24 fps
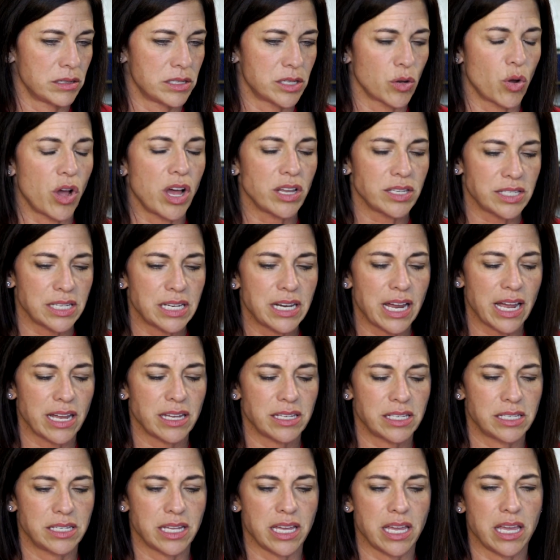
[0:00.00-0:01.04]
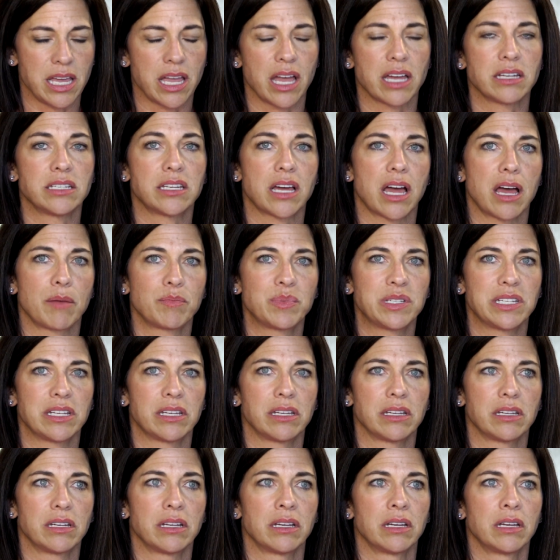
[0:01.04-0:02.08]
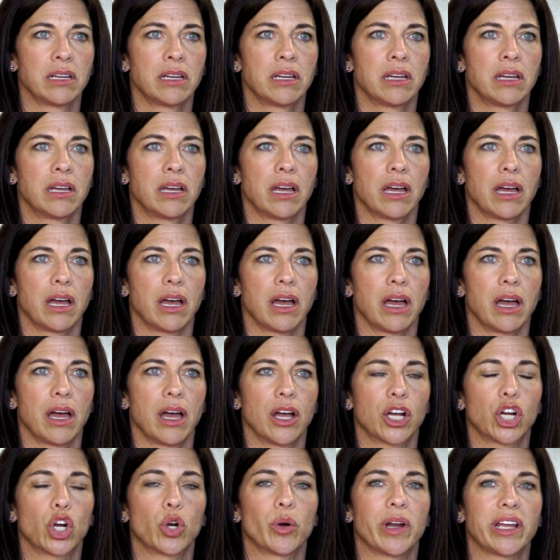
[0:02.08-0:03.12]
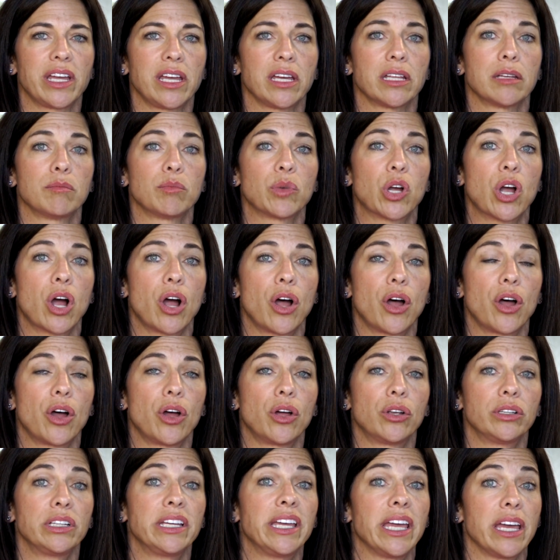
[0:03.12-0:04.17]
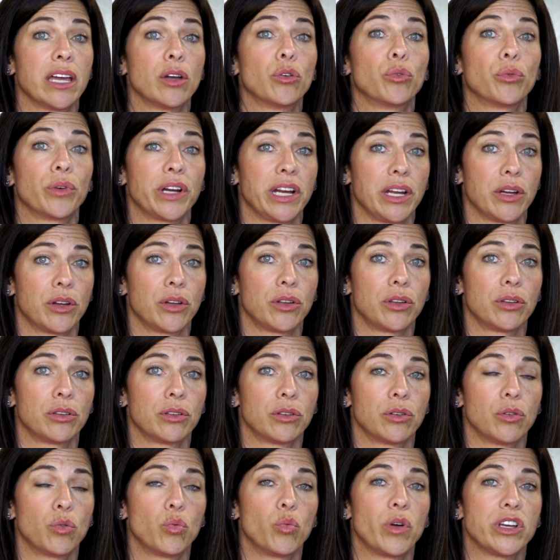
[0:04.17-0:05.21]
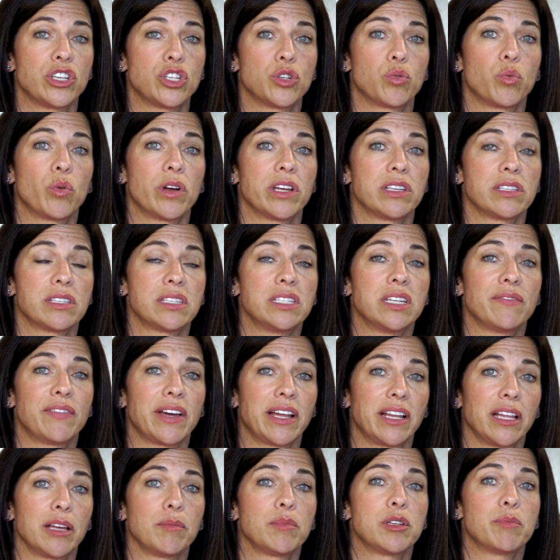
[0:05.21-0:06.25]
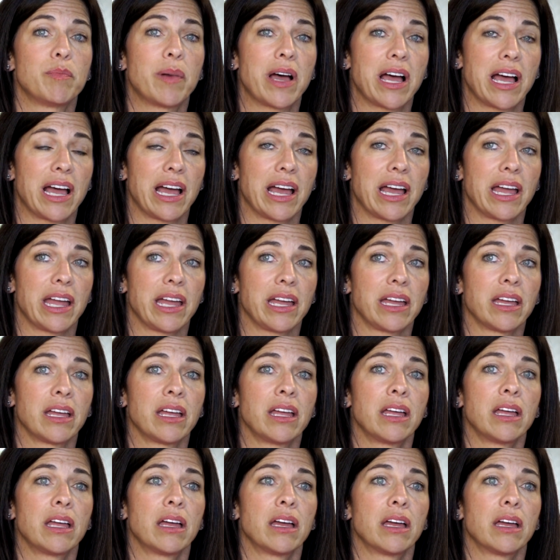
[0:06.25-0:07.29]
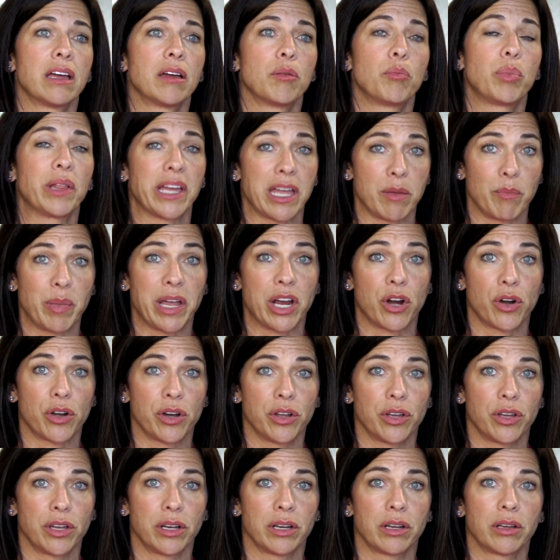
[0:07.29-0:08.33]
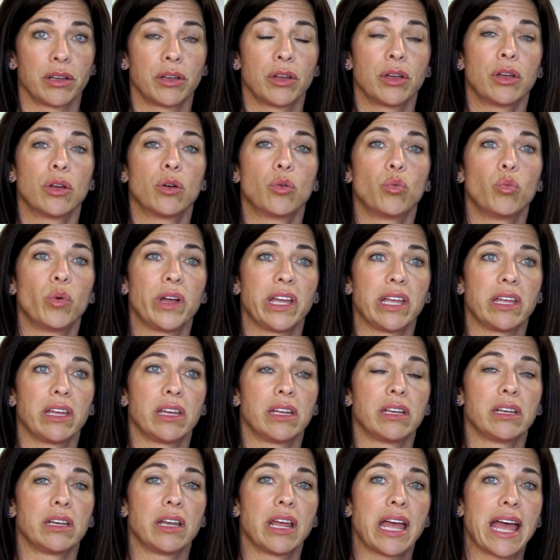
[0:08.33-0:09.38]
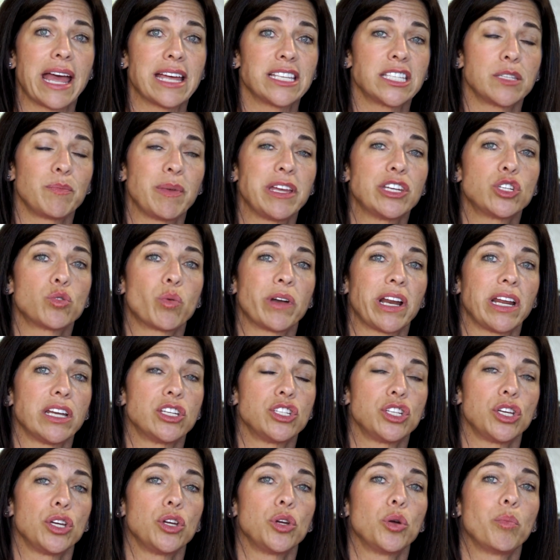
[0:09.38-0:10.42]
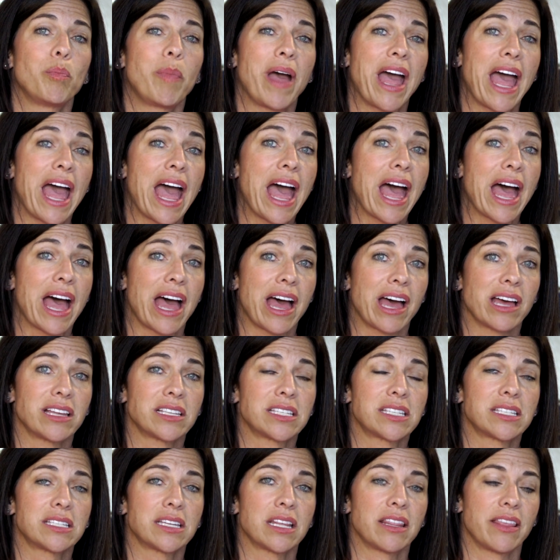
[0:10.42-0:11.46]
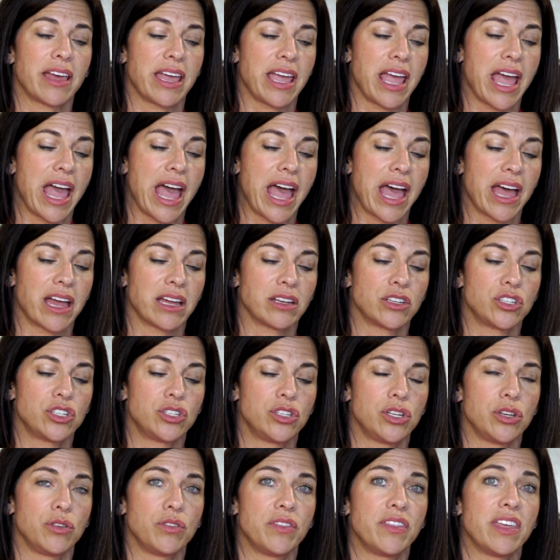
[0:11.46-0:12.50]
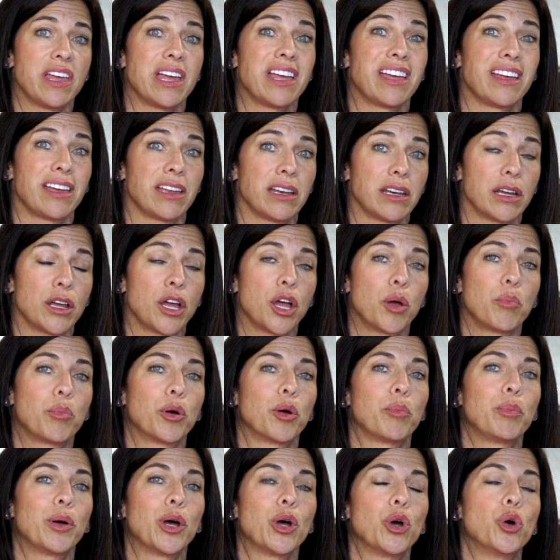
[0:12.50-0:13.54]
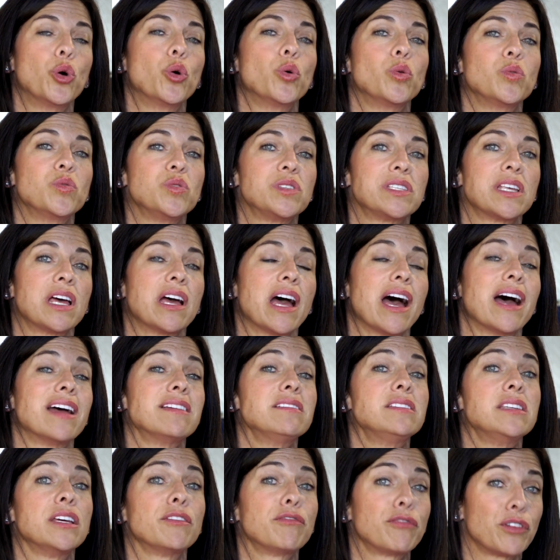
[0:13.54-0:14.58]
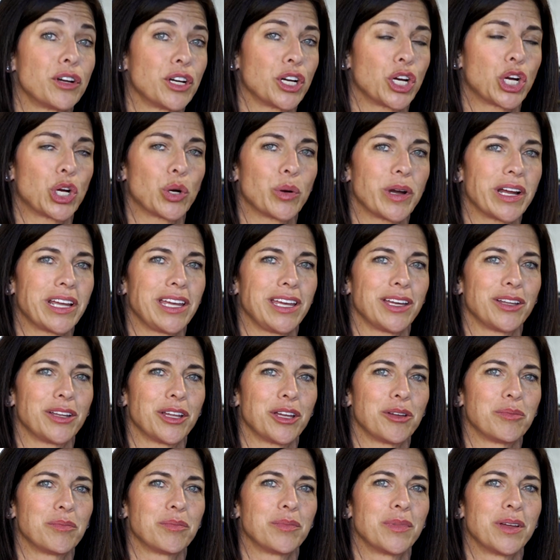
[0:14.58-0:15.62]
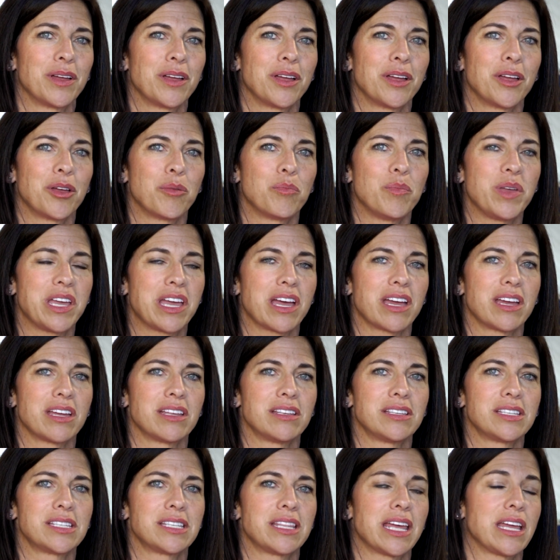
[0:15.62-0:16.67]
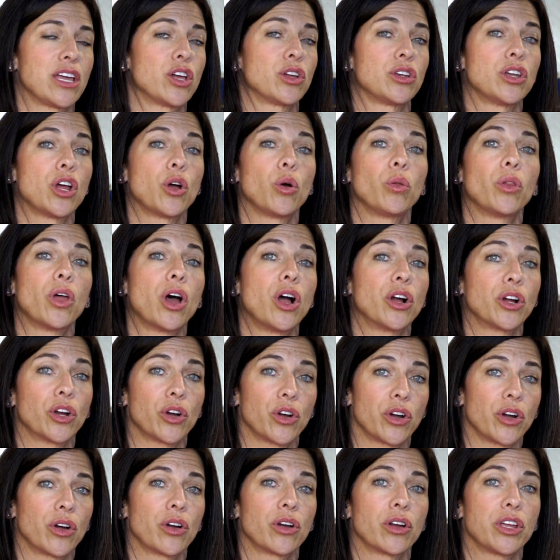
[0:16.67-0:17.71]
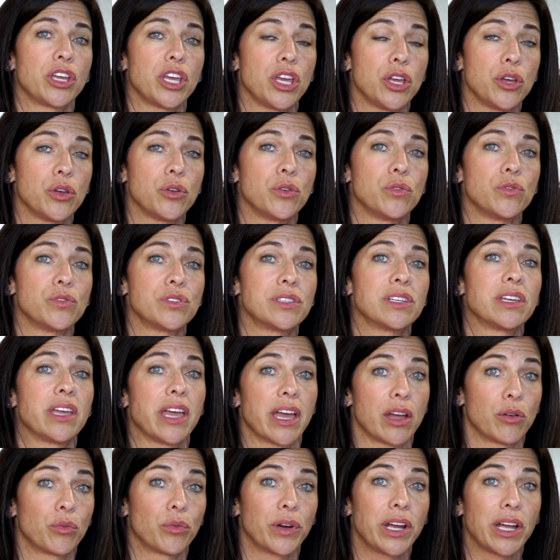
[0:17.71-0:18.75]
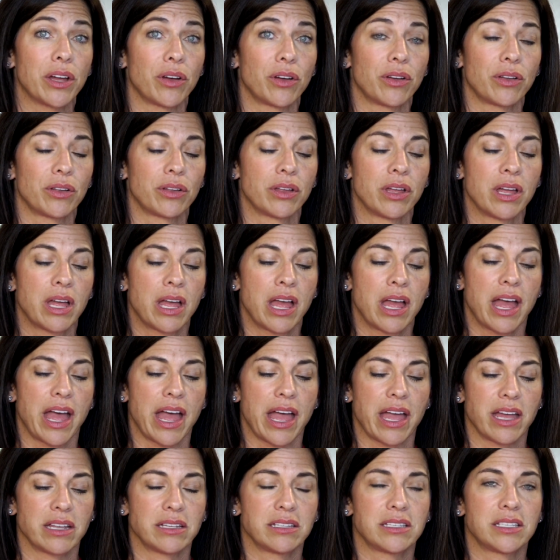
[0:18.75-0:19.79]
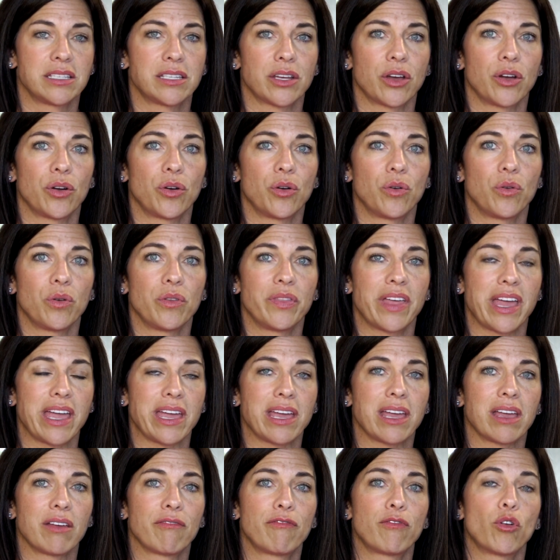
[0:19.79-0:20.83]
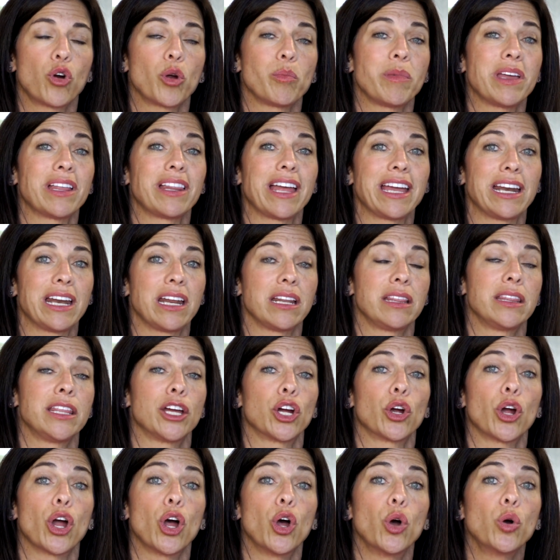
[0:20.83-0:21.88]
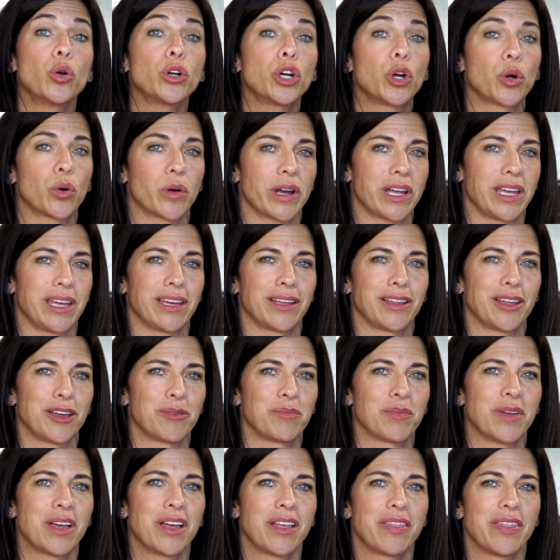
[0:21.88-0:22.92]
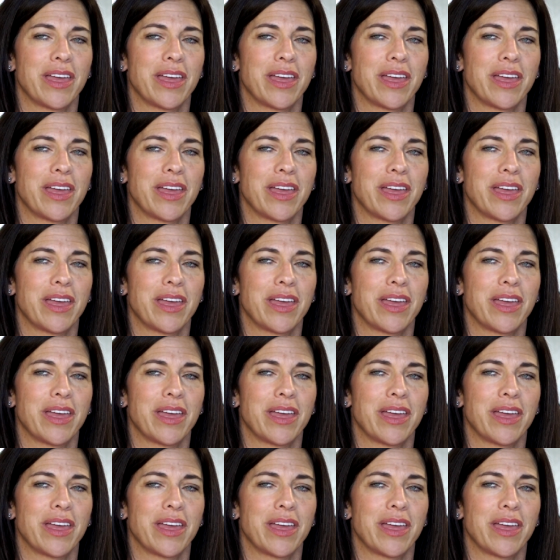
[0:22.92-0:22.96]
So Austin ISD adopted a curriculum called Get Real, which was developed by Planned Parenthood. When SB 22 passed, they had to then propose a different curriculum because they could no longer use Get Real. And so they formulated their own curriculum.